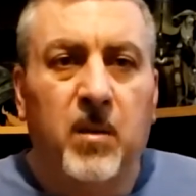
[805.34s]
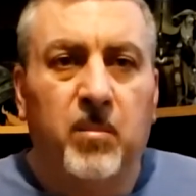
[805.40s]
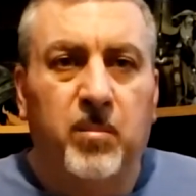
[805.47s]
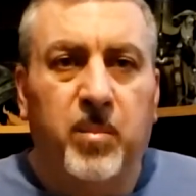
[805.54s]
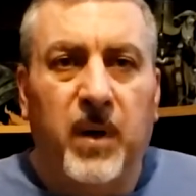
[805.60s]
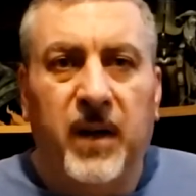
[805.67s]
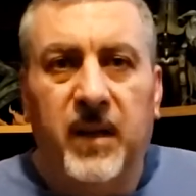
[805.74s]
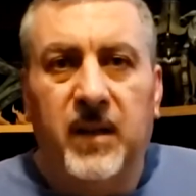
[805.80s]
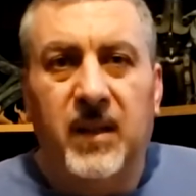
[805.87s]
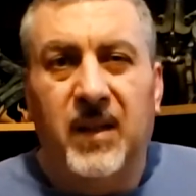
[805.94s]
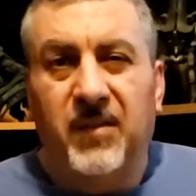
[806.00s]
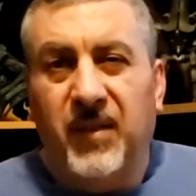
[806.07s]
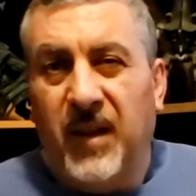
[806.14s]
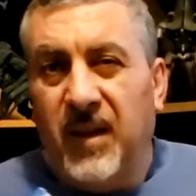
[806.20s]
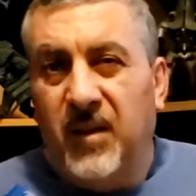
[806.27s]
But if
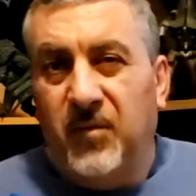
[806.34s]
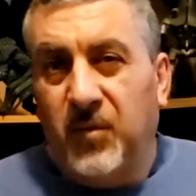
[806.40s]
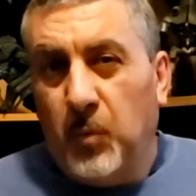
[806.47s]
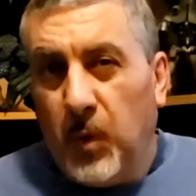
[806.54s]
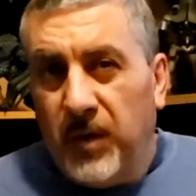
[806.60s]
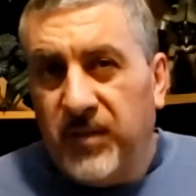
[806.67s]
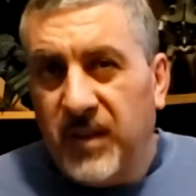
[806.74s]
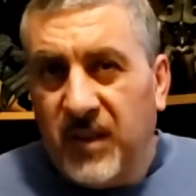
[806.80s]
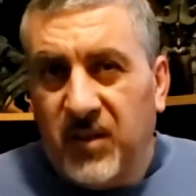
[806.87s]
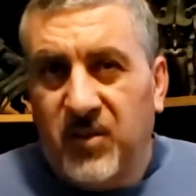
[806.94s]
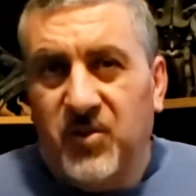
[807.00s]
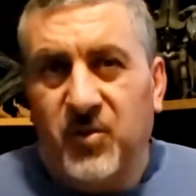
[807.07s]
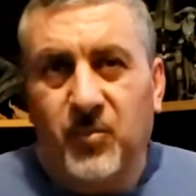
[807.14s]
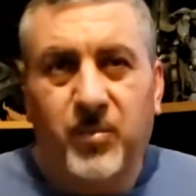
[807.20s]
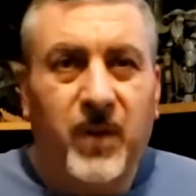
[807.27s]
it was English, it
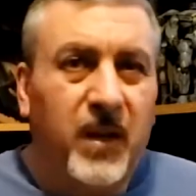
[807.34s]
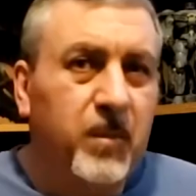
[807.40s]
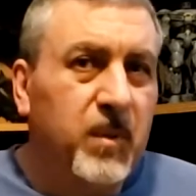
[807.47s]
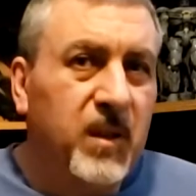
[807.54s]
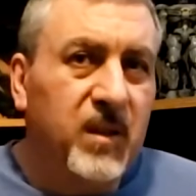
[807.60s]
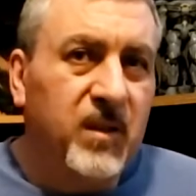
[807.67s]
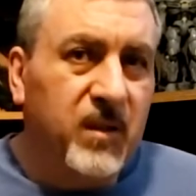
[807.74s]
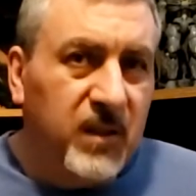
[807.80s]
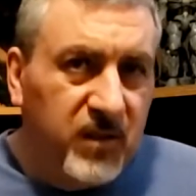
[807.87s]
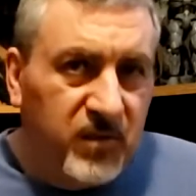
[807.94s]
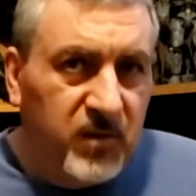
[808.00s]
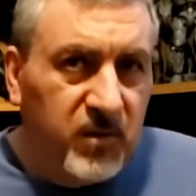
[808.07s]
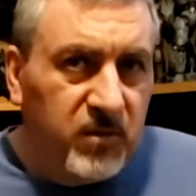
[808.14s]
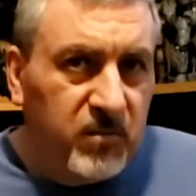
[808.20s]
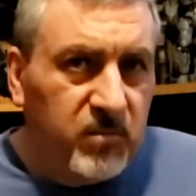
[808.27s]
would probably be a little
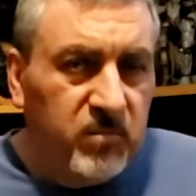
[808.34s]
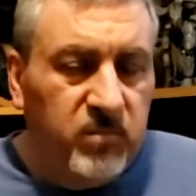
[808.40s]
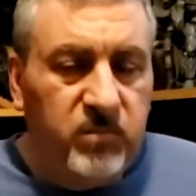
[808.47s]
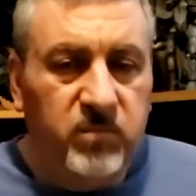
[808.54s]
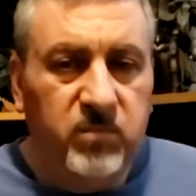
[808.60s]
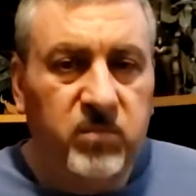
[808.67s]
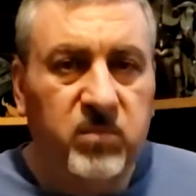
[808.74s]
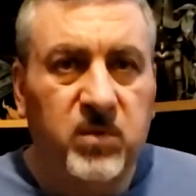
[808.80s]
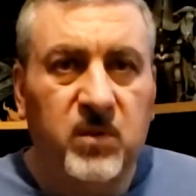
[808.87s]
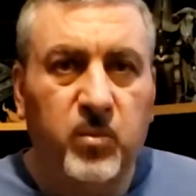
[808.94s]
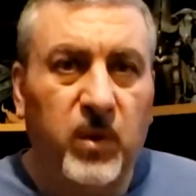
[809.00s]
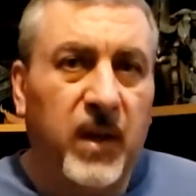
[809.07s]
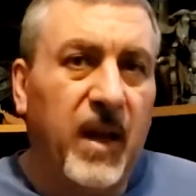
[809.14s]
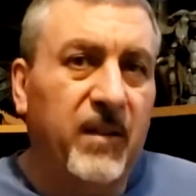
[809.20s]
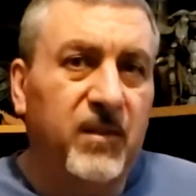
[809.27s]
easier.
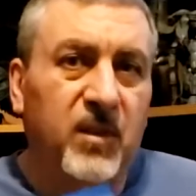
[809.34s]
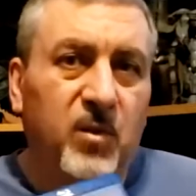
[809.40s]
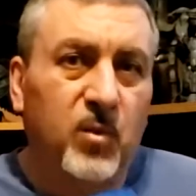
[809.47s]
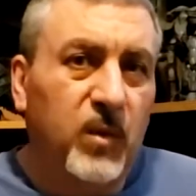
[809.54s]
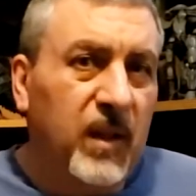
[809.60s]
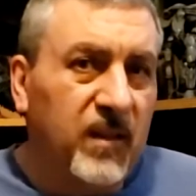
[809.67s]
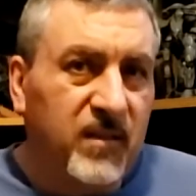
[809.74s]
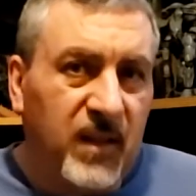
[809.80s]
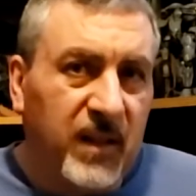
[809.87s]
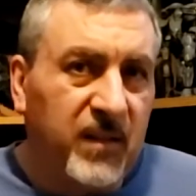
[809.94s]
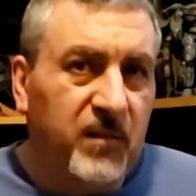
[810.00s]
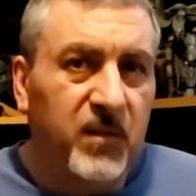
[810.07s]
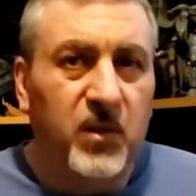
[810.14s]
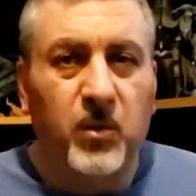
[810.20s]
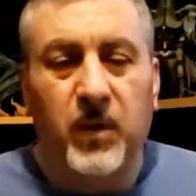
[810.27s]
Wouldn't have to do that second
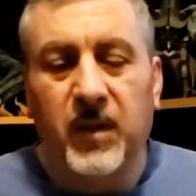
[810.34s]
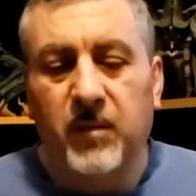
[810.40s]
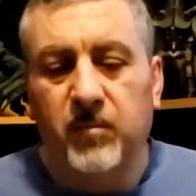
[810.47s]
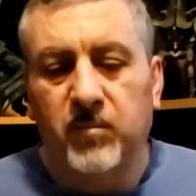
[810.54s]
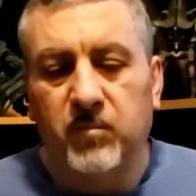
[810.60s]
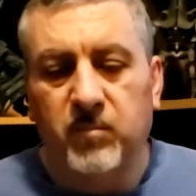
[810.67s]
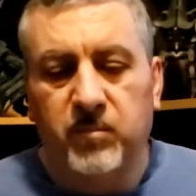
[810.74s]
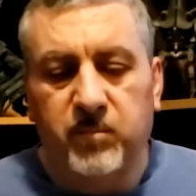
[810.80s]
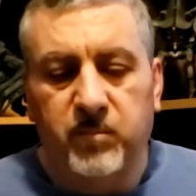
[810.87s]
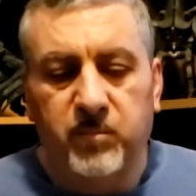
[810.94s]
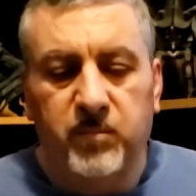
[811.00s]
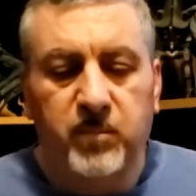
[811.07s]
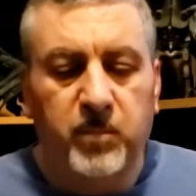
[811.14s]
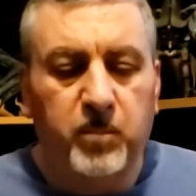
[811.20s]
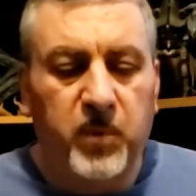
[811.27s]
viewing
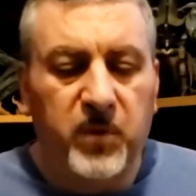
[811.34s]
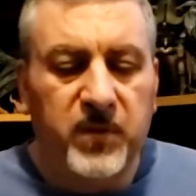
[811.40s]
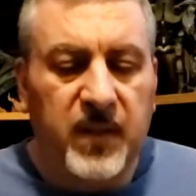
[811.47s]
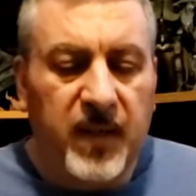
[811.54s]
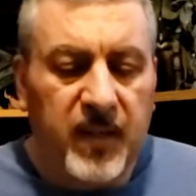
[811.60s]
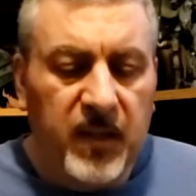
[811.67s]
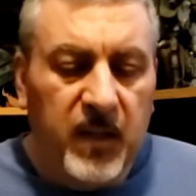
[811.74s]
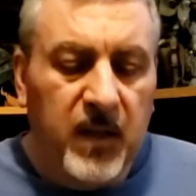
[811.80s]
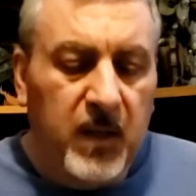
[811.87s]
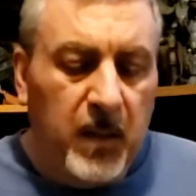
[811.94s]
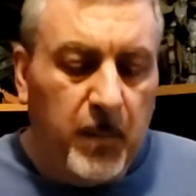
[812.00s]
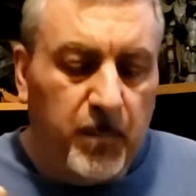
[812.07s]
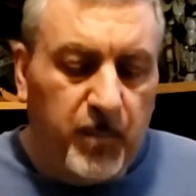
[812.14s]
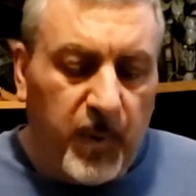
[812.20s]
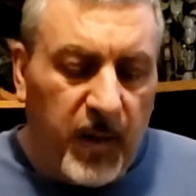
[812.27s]
per se.
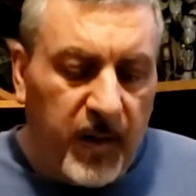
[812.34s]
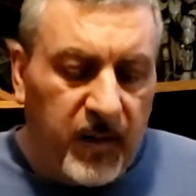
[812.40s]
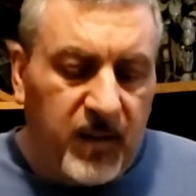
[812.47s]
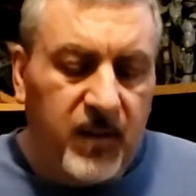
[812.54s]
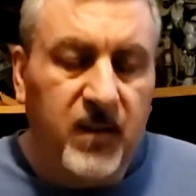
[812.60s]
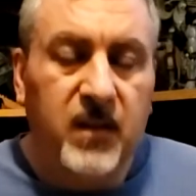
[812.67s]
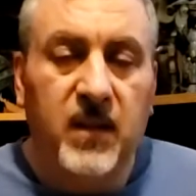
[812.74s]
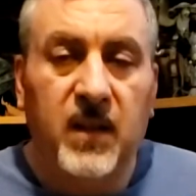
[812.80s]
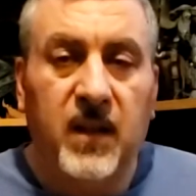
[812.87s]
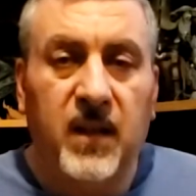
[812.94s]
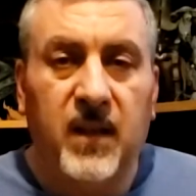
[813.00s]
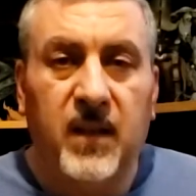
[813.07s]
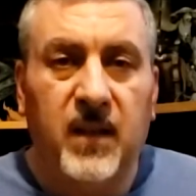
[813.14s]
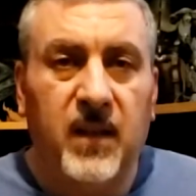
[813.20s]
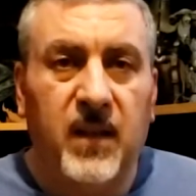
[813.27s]
But
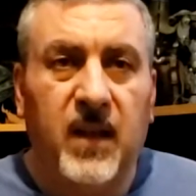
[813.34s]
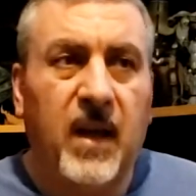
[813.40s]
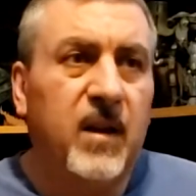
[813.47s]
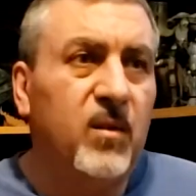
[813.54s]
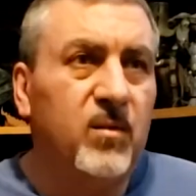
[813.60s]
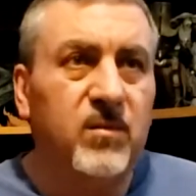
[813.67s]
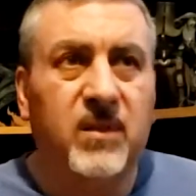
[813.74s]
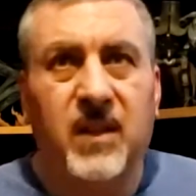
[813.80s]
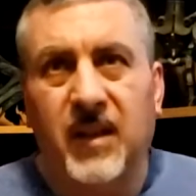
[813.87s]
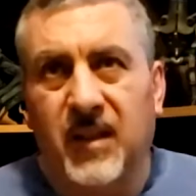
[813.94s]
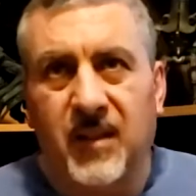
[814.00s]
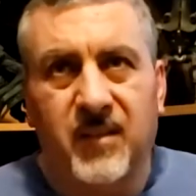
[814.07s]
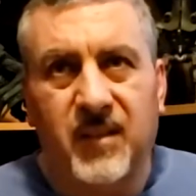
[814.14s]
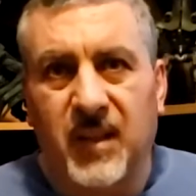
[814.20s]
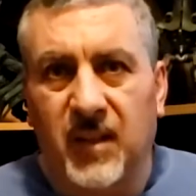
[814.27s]
I don't think
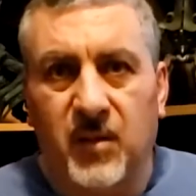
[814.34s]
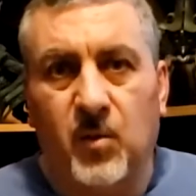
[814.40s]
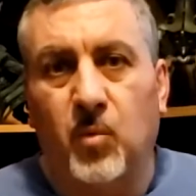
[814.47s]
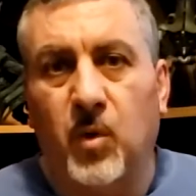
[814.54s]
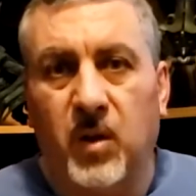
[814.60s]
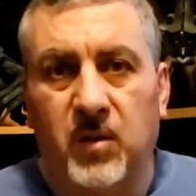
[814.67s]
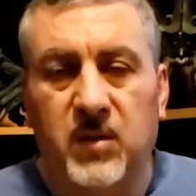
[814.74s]
it's the end of the world.